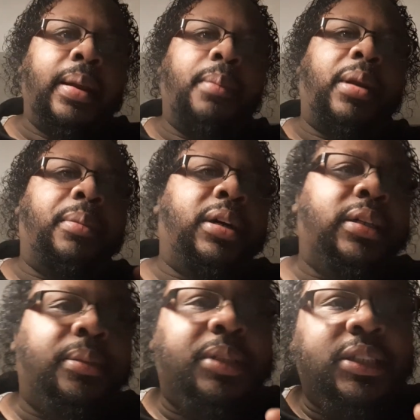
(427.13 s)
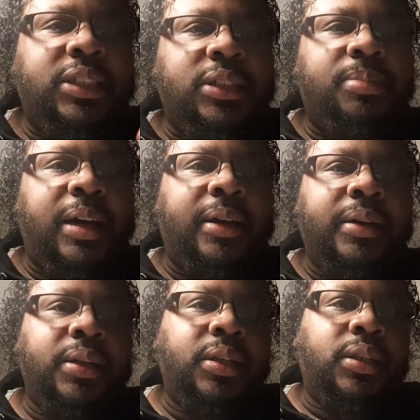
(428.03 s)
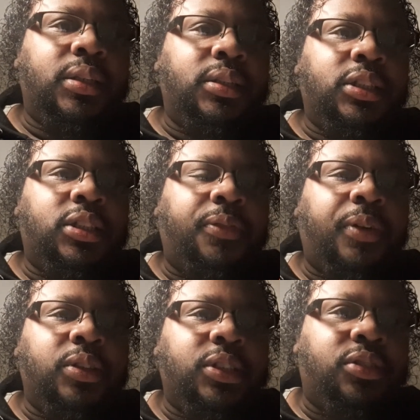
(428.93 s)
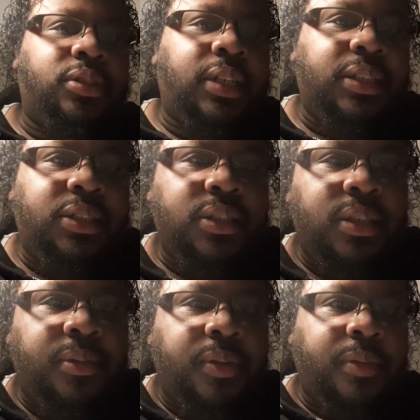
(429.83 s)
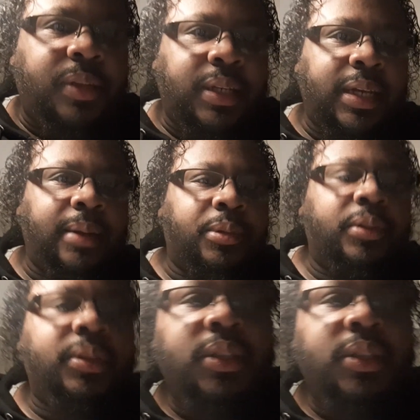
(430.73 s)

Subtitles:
But I'm this is the first introduction of the labor.